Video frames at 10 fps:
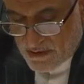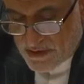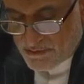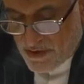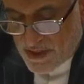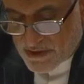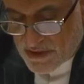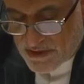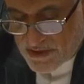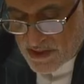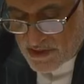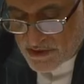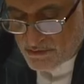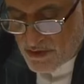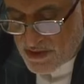Despite
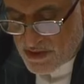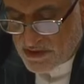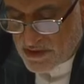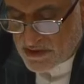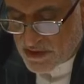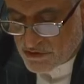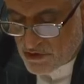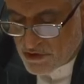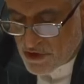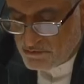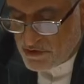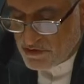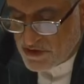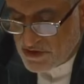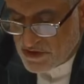concerns by international
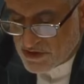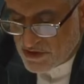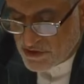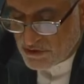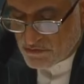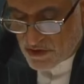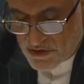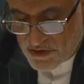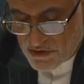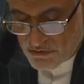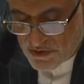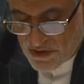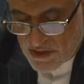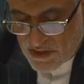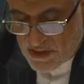community, this regime continues
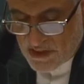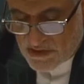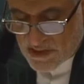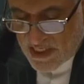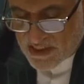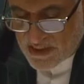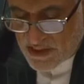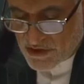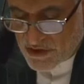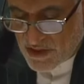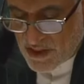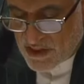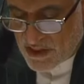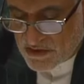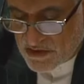its aggression
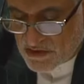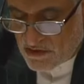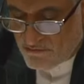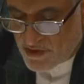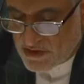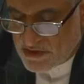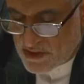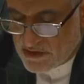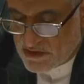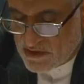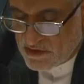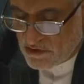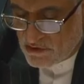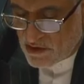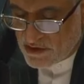against the sovereignty and
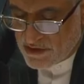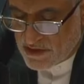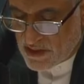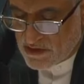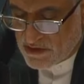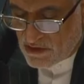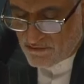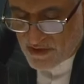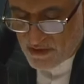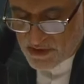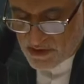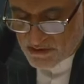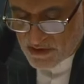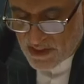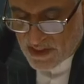territorial integrity of
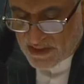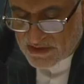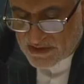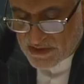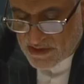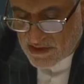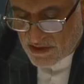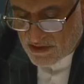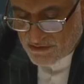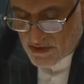Lebanon and Syria.